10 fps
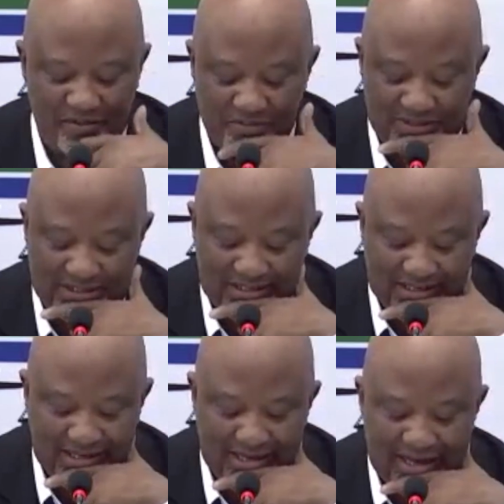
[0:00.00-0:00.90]
on me,
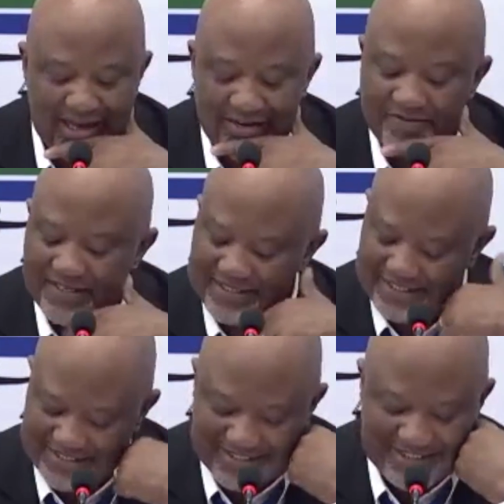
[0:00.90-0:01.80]
and if I
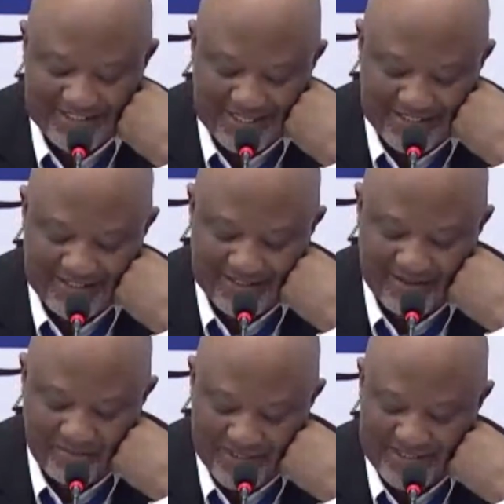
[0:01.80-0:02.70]
suggested that
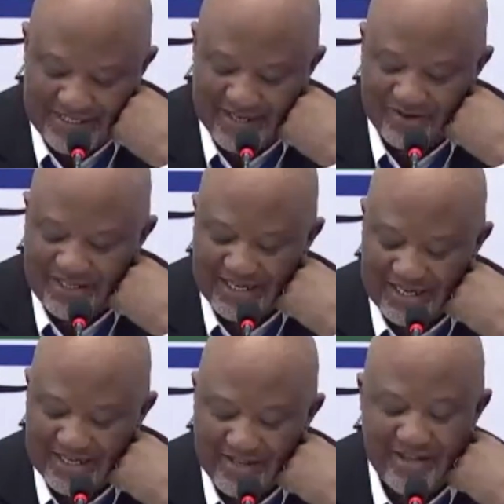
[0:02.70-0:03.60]
the meeting had
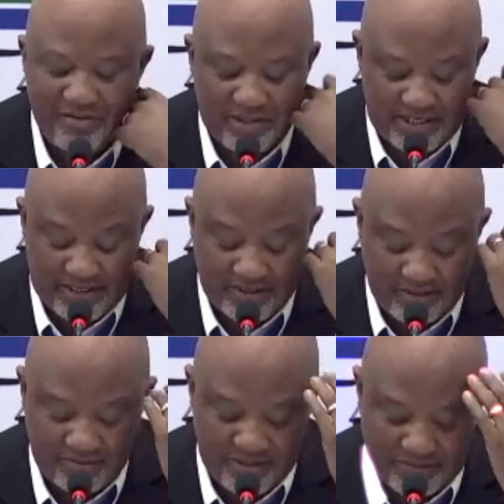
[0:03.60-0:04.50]
occurred, they would kill
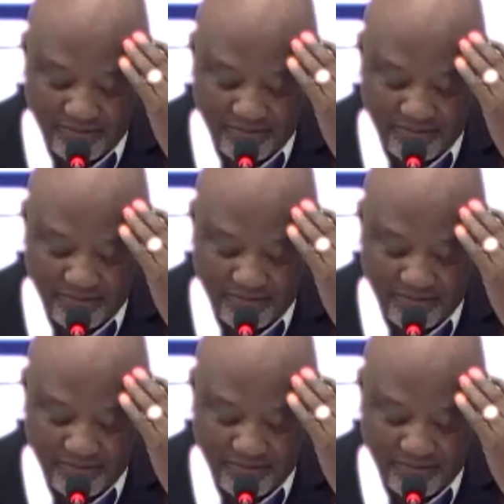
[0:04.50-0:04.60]
me.